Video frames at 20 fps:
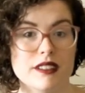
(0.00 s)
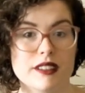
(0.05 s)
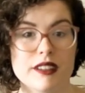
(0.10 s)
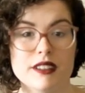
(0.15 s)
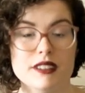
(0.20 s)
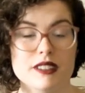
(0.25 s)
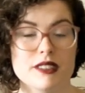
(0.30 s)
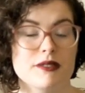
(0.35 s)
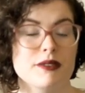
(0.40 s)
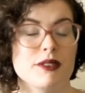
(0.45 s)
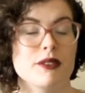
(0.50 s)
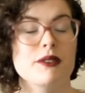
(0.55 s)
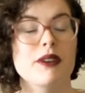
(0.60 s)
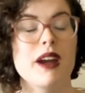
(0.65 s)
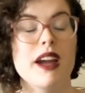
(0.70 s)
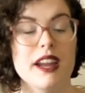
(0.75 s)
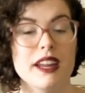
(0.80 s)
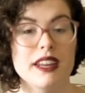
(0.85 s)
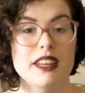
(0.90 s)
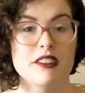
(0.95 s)
There's a
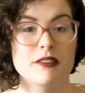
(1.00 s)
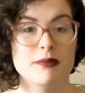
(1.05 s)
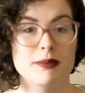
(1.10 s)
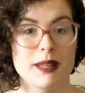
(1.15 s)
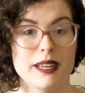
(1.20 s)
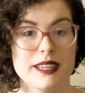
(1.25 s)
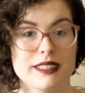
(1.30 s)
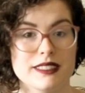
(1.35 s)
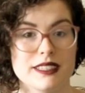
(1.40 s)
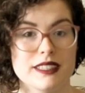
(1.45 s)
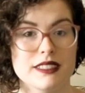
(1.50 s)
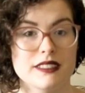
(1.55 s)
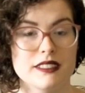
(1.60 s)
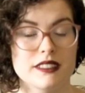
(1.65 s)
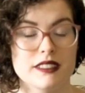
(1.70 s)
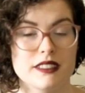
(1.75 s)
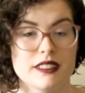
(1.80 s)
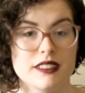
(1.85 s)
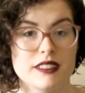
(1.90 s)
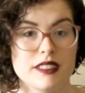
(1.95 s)
variety of places.
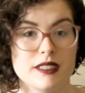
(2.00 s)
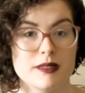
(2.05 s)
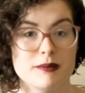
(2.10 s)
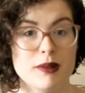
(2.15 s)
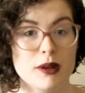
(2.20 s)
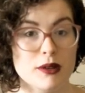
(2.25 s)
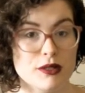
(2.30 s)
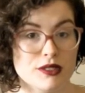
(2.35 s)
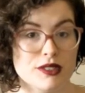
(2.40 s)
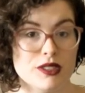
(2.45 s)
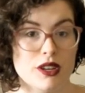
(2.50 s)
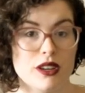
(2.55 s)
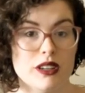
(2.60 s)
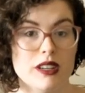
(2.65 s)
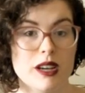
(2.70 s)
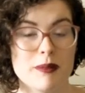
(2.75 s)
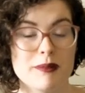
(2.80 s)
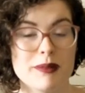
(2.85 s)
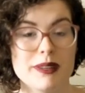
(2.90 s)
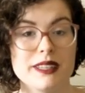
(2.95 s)
Most doll
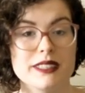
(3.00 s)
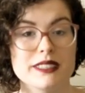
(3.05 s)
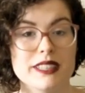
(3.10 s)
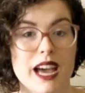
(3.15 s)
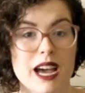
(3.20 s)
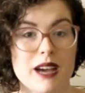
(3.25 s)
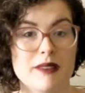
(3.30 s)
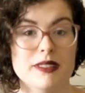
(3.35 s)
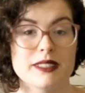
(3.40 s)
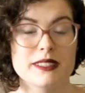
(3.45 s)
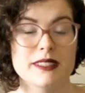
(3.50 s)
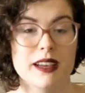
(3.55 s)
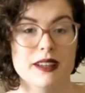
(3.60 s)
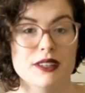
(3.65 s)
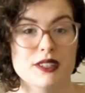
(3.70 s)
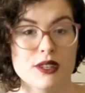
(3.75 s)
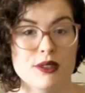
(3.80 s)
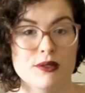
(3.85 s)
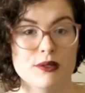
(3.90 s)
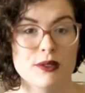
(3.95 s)
companies have a
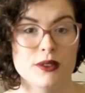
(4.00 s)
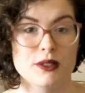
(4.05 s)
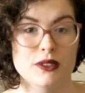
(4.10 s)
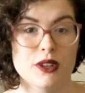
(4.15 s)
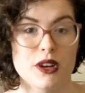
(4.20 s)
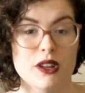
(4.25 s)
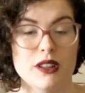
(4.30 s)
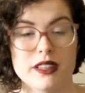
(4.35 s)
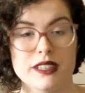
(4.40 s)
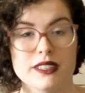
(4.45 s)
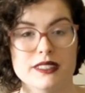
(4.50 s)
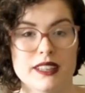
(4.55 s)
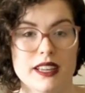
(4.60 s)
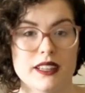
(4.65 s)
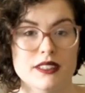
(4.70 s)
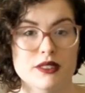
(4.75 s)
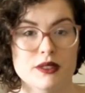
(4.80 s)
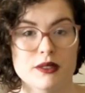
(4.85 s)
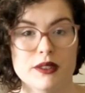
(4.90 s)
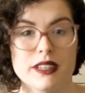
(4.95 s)
section for doll
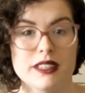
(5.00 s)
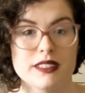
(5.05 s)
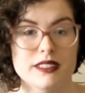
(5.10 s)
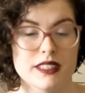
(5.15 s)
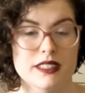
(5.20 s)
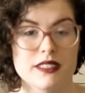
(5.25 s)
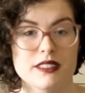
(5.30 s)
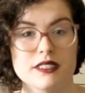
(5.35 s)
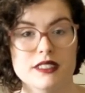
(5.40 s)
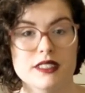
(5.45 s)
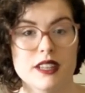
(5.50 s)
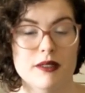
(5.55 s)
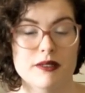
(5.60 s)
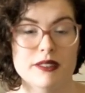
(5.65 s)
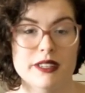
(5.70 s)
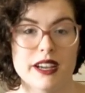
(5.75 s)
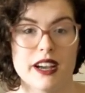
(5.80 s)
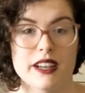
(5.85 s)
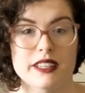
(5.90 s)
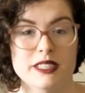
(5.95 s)
accessories and stuff
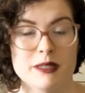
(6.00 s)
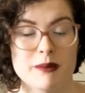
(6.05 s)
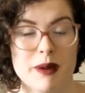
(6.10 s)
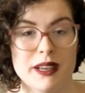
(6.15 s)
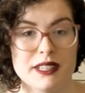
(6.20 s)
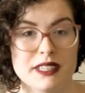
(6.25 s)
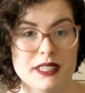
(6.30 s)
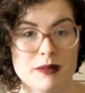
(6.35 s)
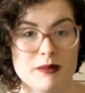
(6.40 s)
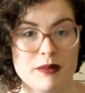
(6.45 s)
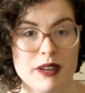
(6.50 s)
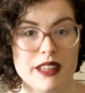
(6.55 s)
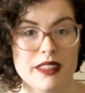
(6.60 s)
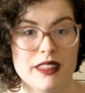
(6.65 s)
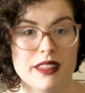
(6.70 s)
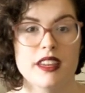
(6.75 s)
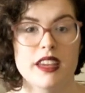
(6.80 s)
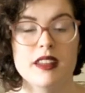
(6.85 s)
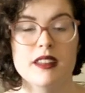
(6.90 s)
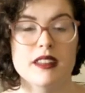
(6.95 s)
to customize them with.
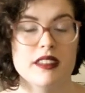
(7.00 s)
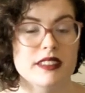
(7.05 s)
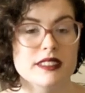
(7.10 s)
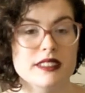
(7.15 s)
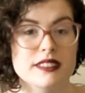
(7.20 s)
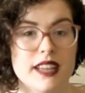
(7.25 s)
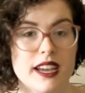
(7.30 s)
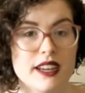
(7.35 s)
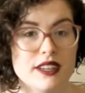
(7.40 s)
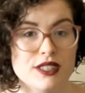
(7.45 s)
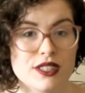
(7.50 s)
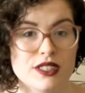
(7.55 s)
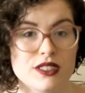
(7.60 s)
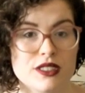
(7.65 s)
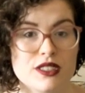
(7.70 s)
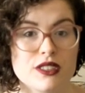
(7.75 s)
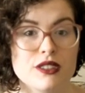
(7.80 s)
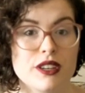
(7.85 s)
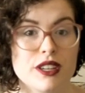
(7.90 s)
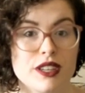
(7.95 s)
In these
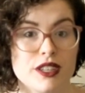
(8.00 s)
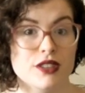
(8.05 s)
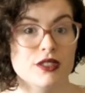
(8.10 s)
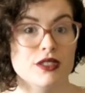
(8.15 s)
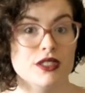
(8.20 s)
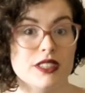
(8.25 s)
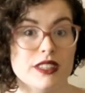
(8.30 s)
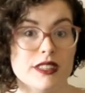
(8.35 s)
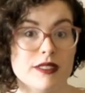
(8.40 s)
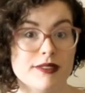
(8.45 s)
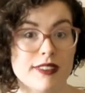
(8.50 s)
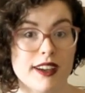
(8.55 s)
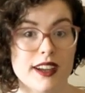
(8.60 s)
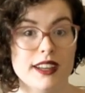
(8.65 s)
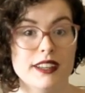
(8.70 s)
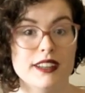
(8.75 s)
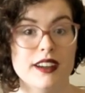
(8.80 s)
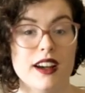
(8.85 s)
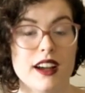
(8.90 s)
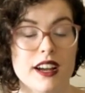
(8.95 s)
sections, you can usually
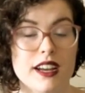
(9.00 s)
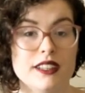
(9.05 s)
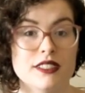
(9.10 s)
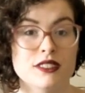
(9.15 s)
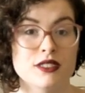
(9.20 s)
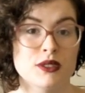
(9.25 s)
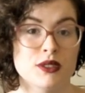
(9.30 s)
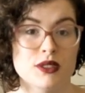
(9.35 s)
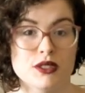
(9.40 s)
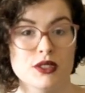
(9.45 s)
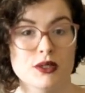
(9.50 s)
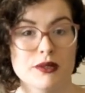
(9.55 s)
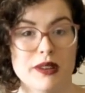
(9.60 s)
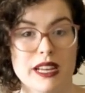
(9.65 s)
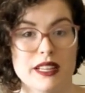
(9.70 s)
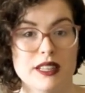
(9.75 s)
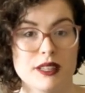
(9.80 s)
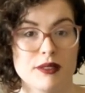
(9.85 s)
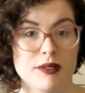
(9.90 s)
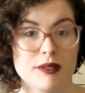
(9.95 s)
find eyes sold
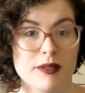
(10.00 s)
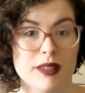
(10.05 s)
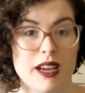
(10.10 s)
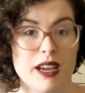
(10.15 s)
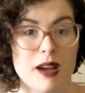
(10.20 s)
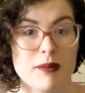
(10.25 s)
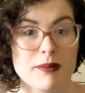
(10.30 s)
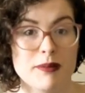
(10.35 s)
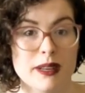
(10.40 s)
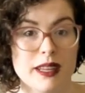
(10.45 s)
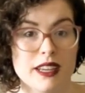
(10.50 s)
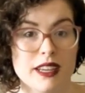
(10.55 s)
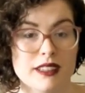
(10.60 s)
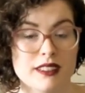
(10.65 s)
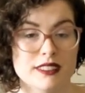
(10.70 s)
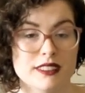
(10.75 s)
directly from the company.